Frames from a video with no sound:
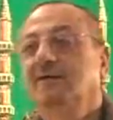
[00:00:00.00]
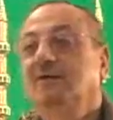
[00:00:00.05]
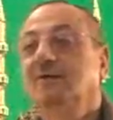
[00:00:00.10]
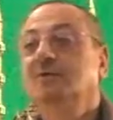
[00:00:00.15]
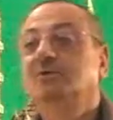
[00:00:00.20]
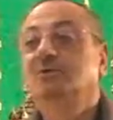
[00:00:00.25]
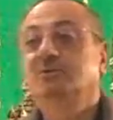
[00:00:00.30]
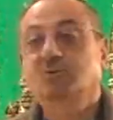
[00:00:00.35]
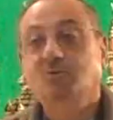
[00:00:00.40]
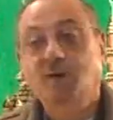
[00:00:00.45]

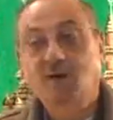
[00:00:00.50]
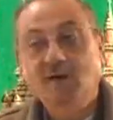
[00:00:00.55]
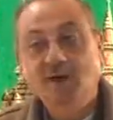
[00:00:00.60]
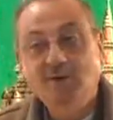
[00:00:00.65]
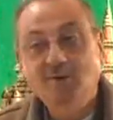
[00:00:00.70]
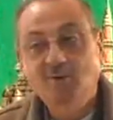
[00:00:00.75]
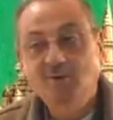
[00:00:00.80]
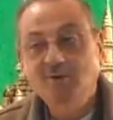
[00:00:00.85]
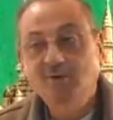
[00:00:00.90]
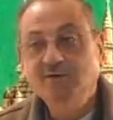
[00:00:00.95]

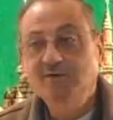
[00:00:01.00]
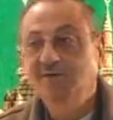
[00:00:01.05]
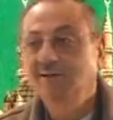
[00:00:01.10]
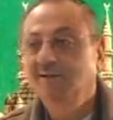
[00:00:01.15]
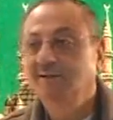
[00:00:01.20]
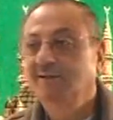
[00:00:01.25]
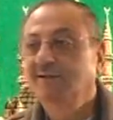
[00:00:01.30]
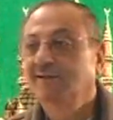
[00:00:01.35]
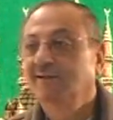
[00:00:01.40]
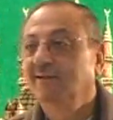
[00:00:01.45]
Su'alun.
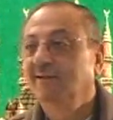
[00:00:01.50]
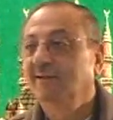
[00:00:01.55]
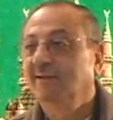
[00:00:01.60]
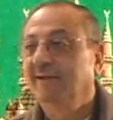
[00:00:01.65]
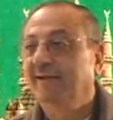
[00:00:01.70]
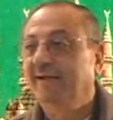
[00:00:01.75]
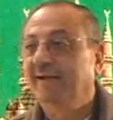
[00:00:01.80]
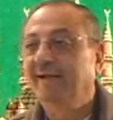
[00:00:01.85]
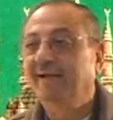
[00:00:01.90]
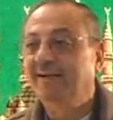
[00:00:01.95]

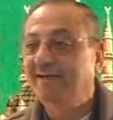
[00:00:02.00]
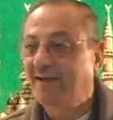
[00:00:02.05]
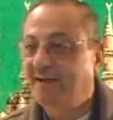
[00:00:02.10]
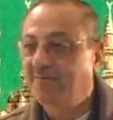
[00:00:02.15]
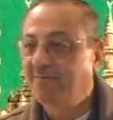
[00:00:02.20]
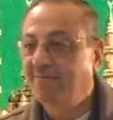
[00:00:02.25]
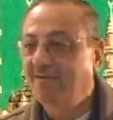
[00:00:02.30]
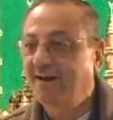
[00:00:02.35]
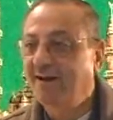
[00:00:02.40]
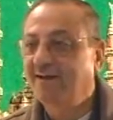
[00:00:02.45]

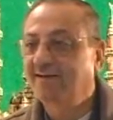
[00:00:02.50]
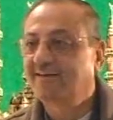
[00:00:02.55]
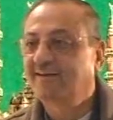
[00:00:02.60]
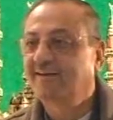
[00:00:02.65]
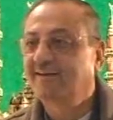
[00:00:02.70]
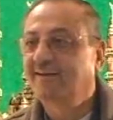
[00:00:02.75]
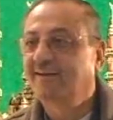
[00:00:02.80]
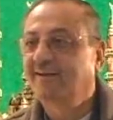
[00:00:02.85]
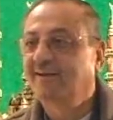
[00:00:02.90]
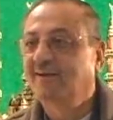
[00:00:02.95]
Indefinite.
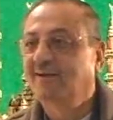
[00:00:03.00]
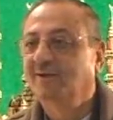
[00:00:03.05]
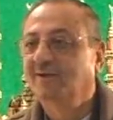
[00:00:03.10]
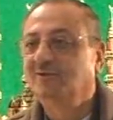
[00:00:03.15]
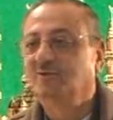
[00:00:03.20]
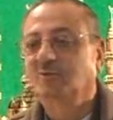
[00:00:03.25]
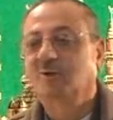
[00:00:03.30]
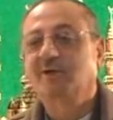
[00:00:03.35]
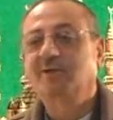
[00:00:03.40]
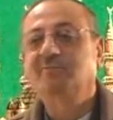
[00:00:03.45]

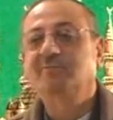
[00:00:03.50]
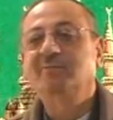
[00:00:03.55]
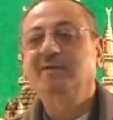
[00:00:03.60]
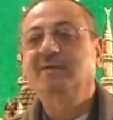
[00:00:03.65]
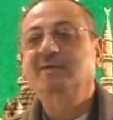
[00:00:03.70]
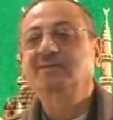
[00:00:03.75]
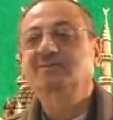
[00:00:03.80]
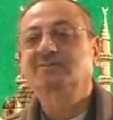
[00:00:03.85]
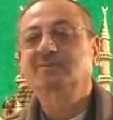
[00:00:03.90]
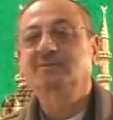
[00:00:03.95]
So it
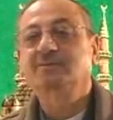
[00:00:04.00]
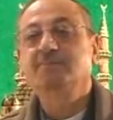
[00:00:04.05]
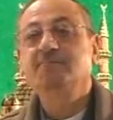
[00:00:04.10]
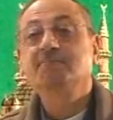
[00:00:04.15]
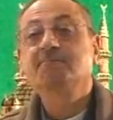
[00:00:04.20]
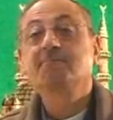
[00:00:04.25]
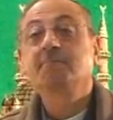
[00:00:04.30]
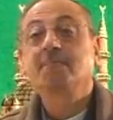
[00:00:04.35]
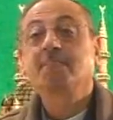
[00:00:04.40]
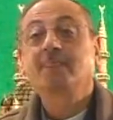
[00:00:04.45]
means
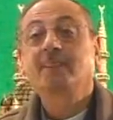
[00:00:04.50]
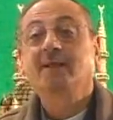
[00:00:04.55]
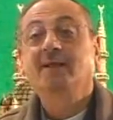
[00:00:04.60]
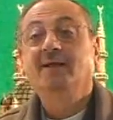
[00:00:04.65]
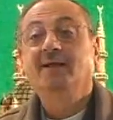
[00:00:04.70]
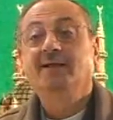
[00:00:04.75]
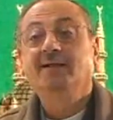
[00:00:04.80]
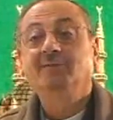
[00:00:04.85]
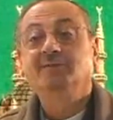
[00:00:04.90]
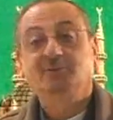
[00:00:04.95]

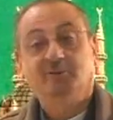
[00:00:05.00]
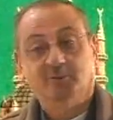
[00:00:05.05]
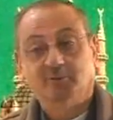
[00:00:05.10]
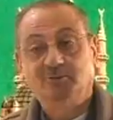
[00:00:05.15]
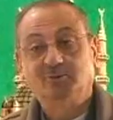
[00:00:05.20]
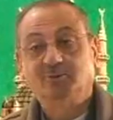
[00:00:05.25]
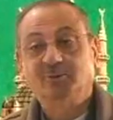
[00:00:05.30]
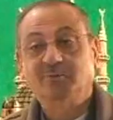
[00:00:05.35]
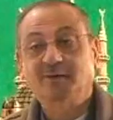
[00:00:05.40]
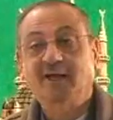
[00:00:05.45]
Shibu
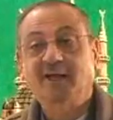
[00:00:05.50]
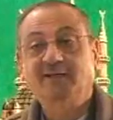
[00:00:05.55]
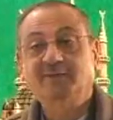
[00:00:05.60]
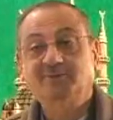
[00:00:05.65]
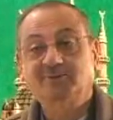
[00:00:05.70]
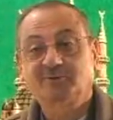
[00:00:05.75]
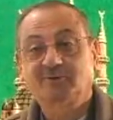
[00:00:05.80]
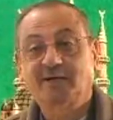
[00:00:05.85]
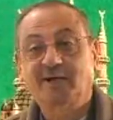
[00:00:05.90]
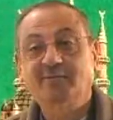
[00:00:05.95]
Jumla has
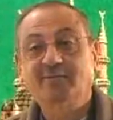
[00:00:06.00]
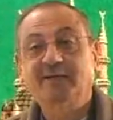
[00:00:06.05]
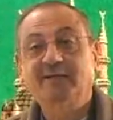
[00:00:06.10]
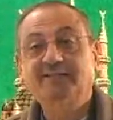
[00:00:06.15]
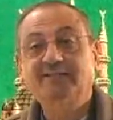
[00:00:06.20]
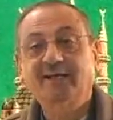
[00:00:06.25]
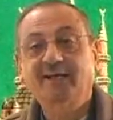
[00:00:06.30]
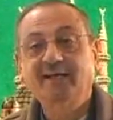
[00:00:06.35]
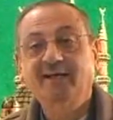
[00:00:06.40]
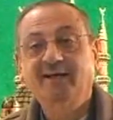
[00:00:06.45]
to come as
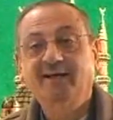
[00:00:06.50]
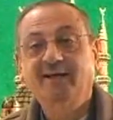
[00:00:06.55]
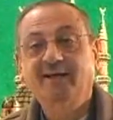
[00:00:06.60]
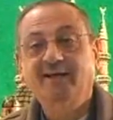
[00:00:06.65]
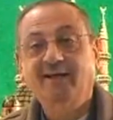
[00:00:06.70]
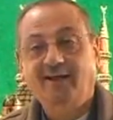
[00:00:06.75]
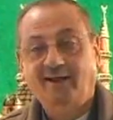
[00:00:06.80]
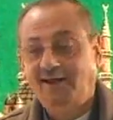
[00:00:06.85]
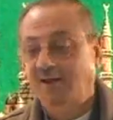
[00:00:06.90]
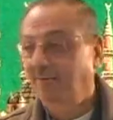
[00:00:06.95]
a
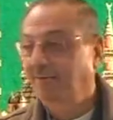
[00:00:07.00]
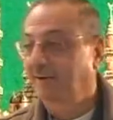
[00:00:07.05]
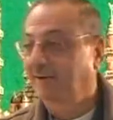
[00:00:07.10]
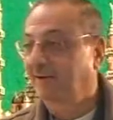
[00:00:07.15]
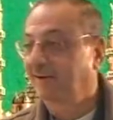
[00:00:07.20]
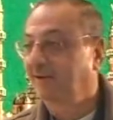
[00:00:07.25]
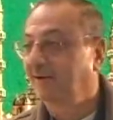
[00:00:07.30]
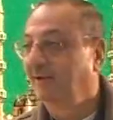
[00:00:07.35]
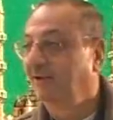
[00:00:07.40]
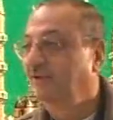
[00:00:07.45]
khabar.
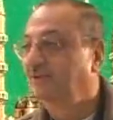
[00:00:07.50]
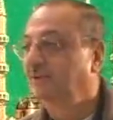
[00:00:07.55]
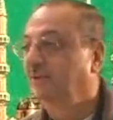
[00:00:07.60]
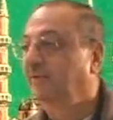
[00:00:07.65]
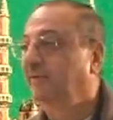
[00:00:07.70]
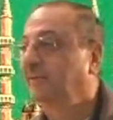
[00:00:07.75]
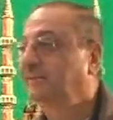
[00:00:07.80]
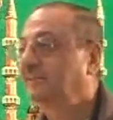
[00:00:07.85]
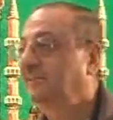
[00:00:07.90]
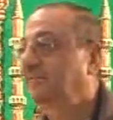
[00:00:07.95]
So
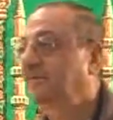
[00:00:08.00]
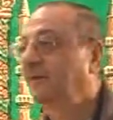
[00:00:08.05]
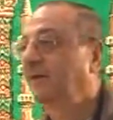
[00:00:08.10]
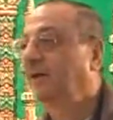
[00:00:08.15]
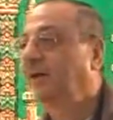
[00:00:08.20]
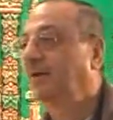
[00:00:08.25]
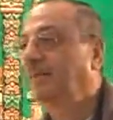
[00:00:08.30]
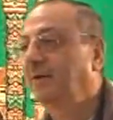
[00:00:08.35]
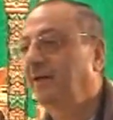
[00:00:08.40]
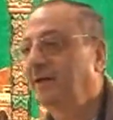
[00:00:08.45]
where is our
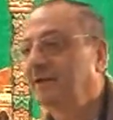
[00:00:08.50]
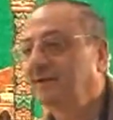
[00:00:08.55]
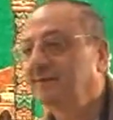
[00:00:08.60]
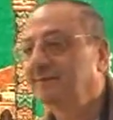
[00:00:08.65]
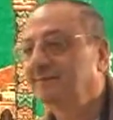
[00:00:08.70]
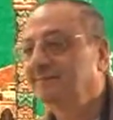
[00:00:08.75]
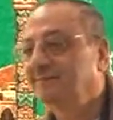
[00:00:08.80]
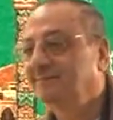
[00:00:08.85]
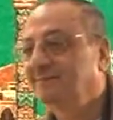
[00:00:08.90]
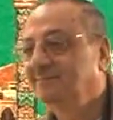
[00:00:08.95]
khabar?
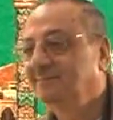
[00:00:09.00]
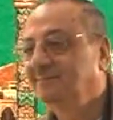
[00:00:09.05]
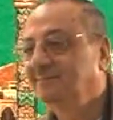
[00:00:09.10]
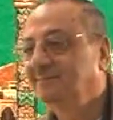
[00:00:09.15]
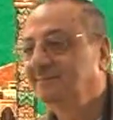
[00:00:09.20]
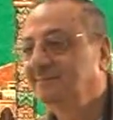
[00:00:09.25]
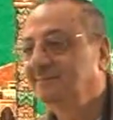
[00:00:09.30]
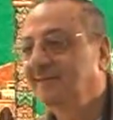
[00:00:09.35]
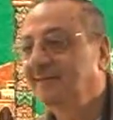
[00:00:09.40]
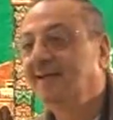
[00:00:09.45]

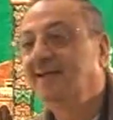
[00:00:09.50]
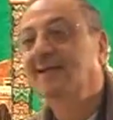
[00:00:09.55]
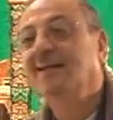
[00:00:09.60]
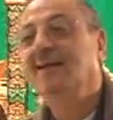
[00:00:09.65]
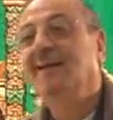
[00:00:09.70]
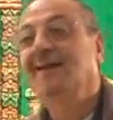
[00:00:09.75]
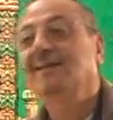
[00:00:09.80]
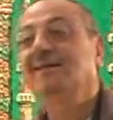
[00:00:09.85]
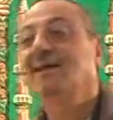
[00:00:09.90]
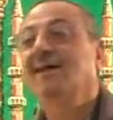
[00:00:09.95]

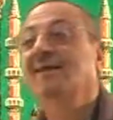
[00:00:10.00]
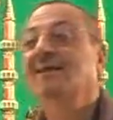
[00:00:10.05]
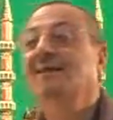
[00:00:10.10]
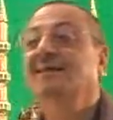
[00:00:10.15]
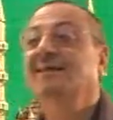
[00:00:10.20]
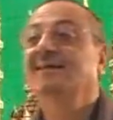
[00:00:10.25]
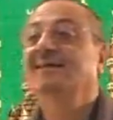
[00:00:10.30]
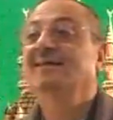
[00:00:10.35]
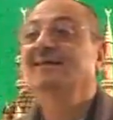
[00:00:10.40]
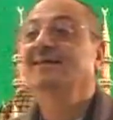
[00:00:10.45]

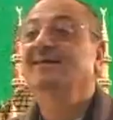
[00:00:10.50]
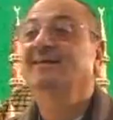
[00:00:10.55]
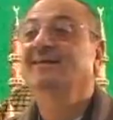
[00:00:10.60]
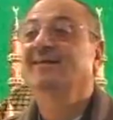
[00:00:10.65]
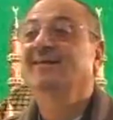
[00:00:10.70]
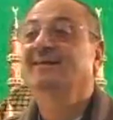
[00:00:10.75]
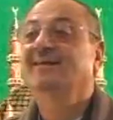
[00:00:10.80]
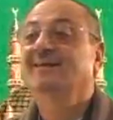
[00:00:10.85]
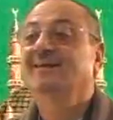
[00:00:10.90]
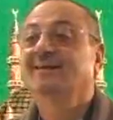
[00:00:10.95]
Ladai.
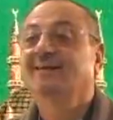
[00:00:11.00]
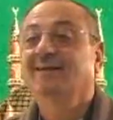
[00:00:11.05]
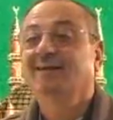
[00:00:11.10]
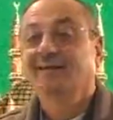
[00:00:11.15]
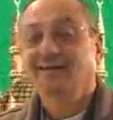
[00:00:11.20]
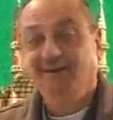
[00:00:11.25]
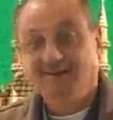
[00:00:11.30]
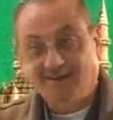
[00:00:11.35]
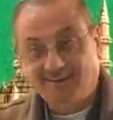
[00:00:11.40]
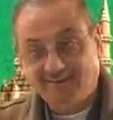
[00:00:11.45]

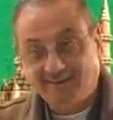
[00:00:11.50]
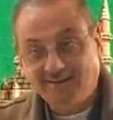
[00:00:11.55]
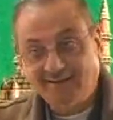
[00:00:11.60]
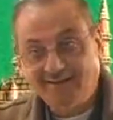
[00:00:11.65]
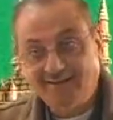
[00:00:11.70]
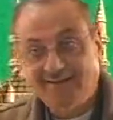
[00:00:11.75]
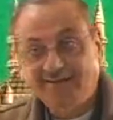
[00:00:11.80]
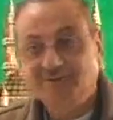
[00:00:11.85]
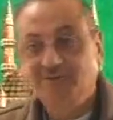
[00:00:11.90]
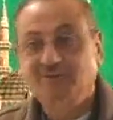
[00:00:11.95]

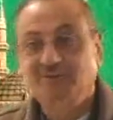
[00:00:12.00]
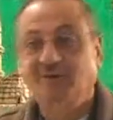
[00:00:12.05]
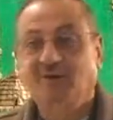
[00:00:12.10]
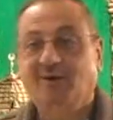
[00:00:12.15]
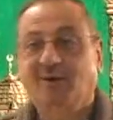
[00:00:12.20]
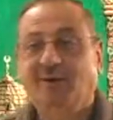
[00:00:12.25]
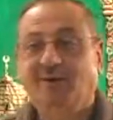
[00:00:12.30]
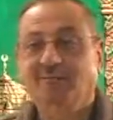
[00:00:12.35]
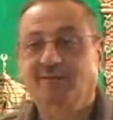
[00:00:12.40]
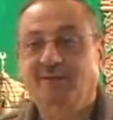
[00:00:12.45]
Ladai is your
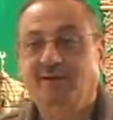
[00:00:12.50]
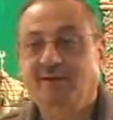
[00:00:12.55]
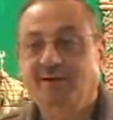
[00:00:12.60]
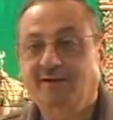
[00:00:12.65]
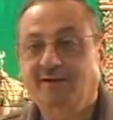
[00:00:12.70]
khabar.